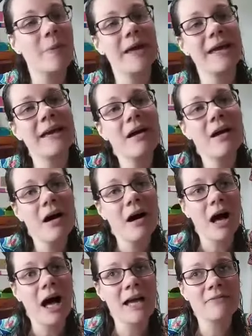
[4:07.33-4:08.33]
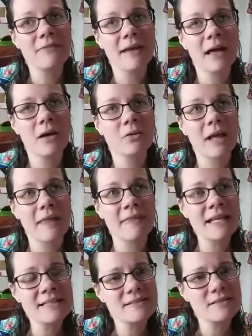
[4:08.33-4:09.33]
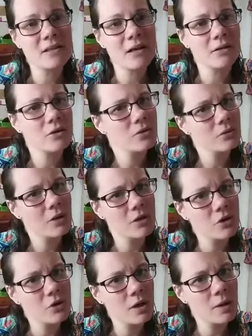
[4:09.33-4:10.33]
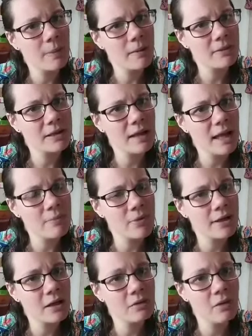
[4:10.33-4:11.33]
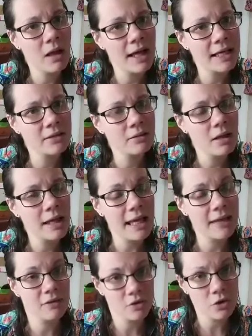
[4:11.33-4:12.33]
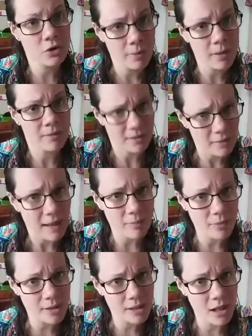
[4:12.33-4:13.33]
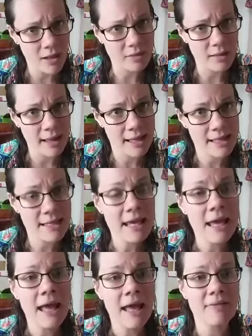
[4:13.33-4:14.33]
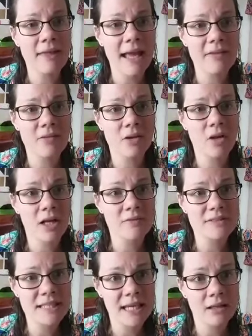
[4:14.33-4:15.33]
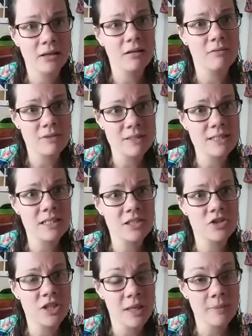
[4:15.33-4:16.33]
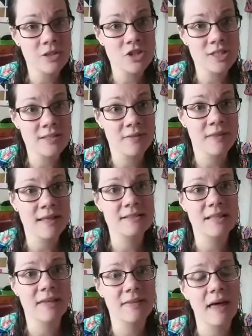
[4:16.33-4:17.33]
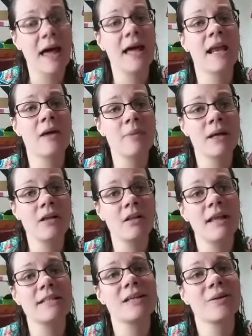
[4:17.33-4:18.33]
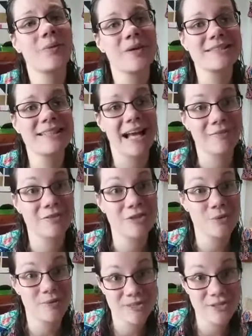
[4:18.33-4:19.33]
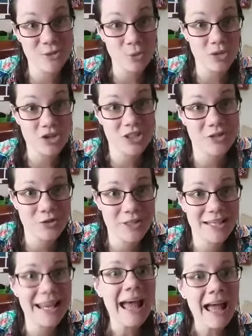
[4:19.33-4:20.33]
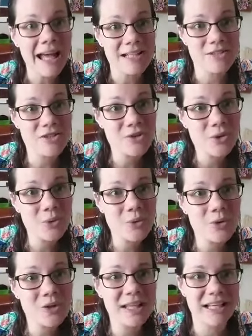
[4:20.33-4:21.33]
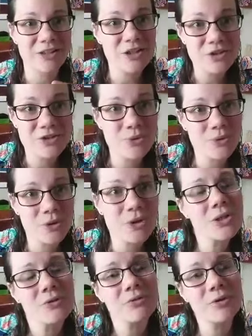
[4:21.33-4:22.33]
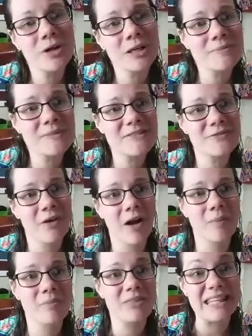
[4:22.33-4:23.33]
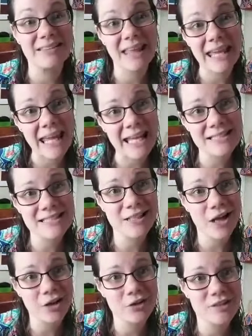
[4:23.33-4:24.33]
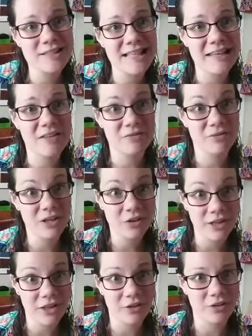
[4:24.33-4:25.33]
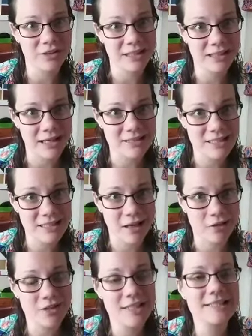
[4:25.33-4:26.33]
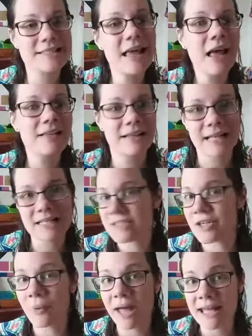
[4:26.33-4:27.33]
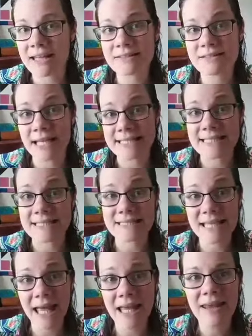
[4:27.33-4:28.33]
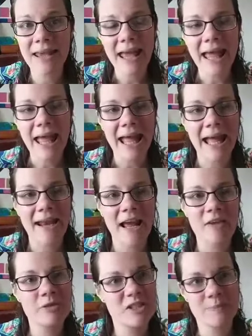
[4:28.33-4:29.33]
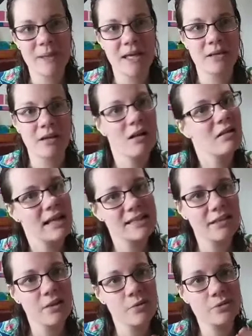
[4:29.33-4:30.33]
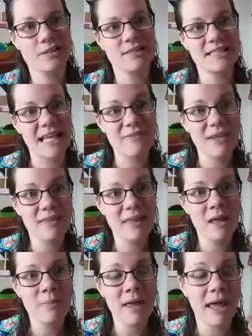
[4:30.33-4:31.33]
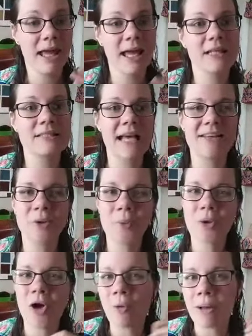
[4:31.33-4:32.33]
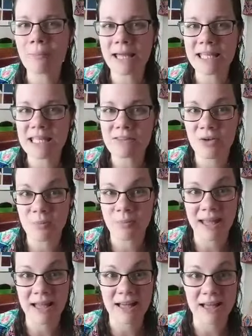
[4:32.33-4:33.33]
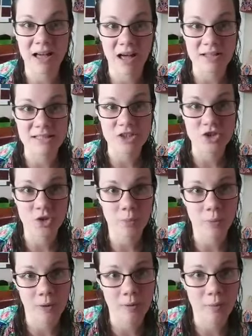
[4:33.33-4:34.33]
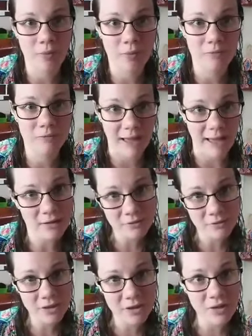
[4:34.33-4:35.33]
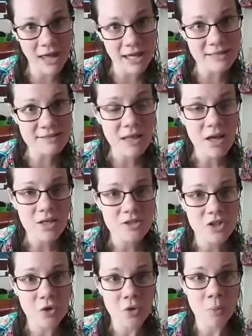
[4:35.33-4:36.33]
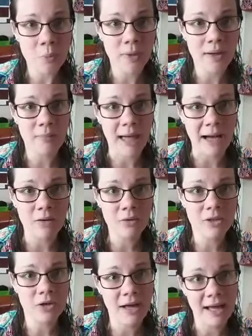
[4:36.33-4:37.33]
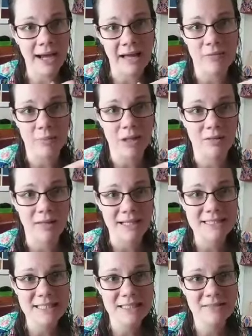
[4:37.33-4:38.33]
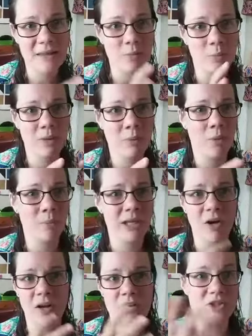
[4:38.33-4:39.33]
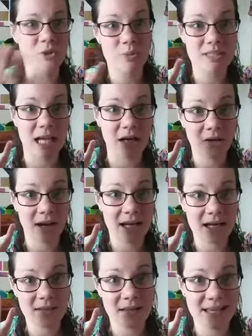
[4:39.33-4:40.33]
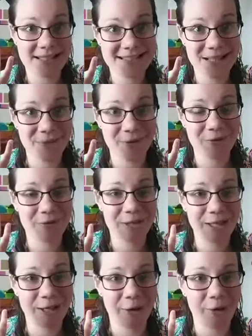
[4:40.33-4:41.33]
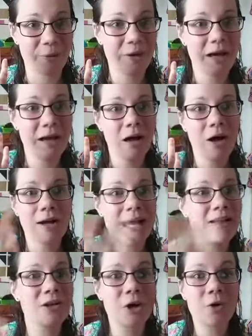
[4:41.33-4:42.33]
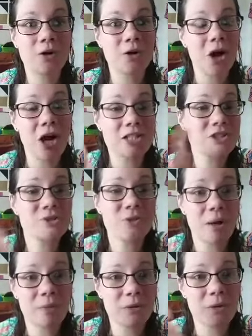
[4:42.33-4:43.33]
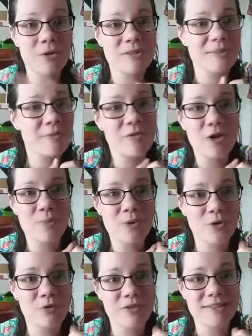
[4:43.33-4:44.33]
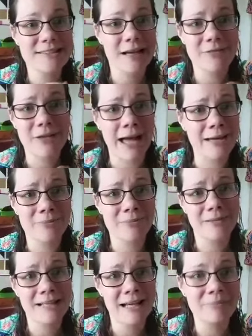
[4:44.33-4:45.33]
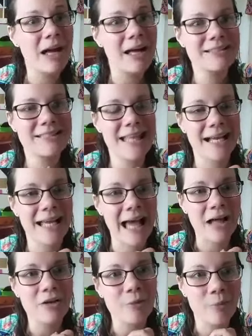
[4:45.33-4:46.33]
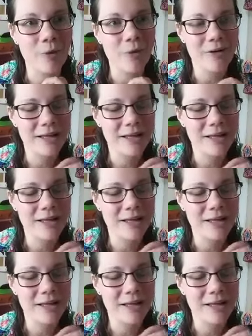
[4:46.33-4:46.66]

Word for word: But I found, I think it's a New, a New York Public Library online the New York Public Library online and they have a lot of scanned vintage images and things like that and I've been collecting ones that have to do with school children and school and school uniforms from the late 1800s and the very early 1900s like 1908 1910 and I've just been collecting those and saving them and I don't know I might either make a, a digital printable file for you guys so you can print them out you know kind of have them collected they, they won't be all super decorated like some of you know Calico Collage, Tsunami Rose, some of their beautiful stuff. I'm I'm not to that caliber.